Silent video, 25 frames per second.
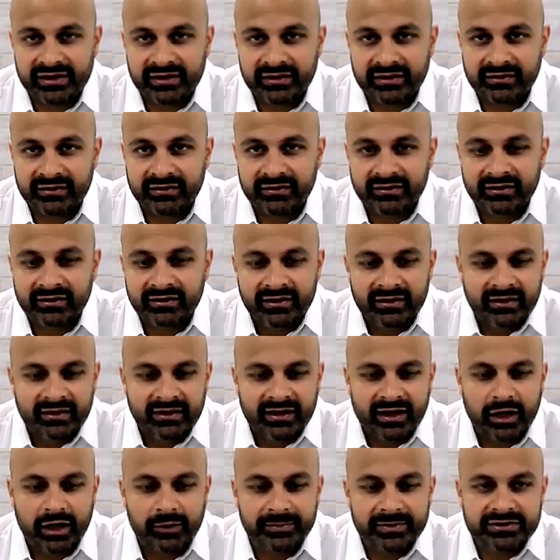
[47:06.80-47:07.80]
in
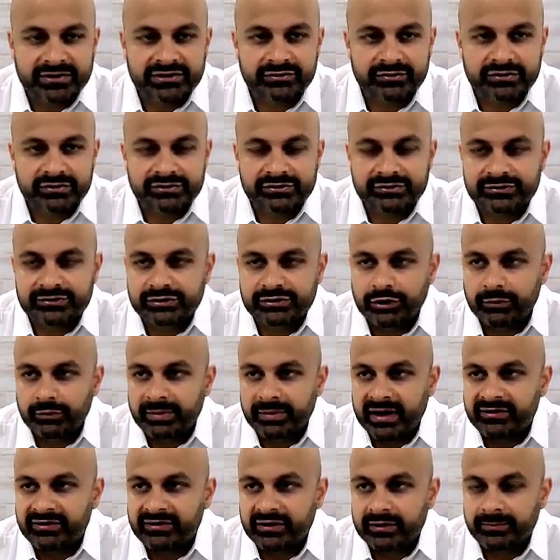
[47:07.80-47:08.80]
helping to reduce
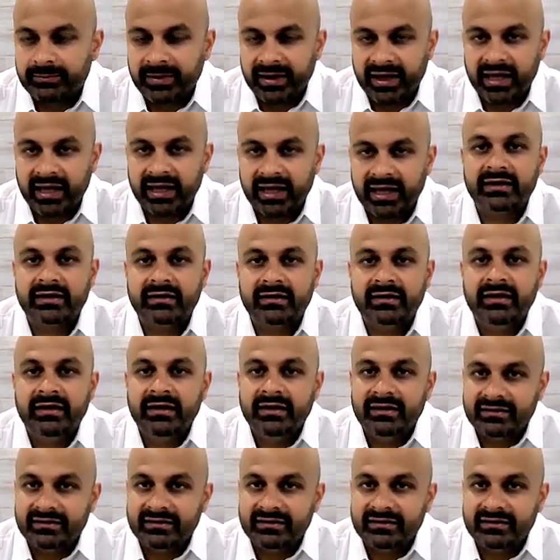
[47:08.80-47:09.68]
neuropathic pain and